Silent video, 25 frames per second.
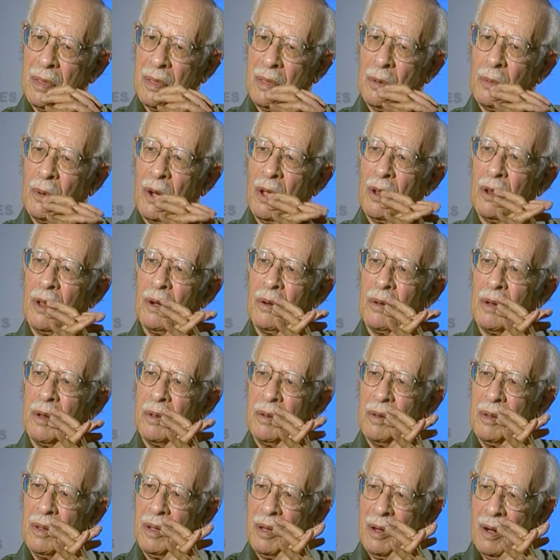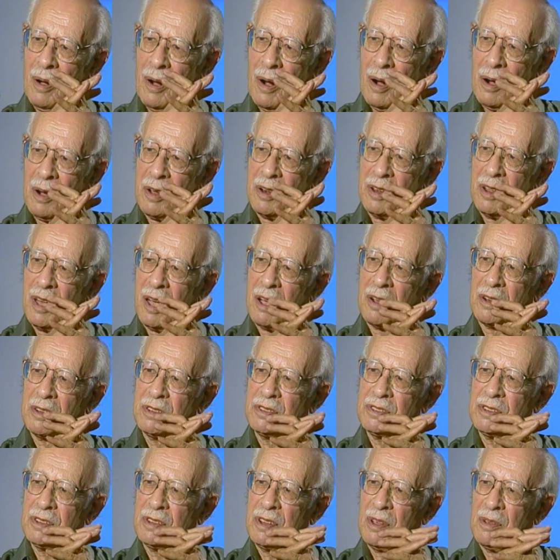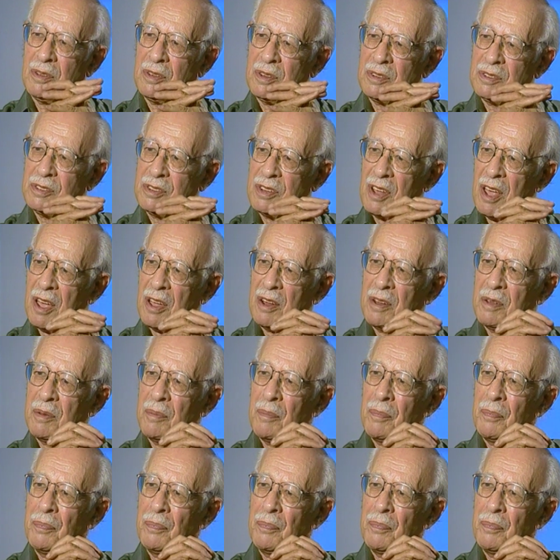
the well known architect, said,